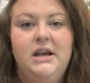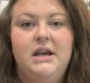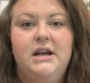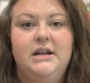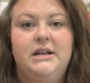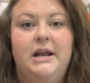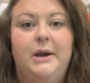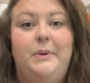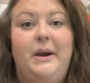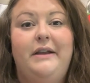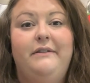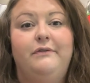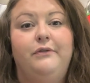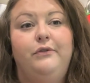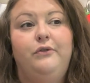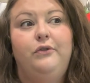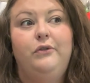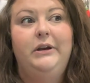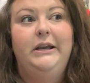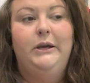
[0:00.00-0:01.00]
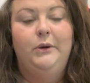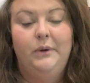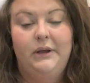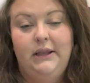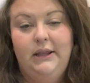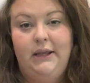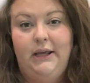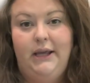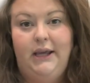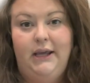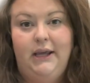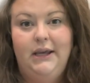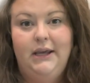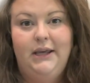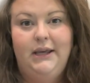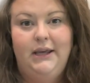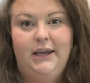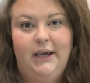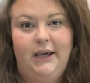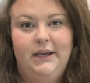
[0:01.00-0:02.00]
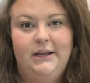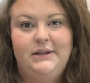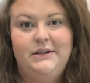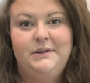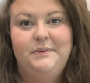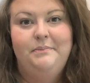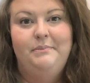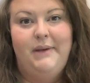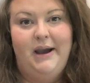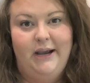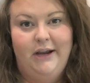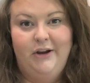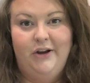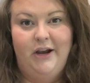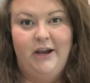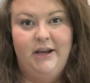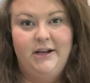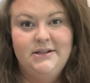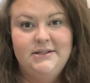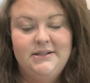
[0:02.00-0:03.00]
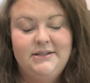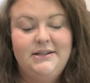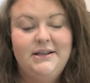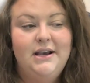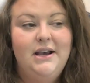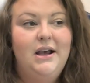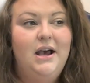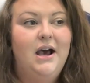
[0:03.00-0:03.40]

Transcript: Now, I frequently get migraines.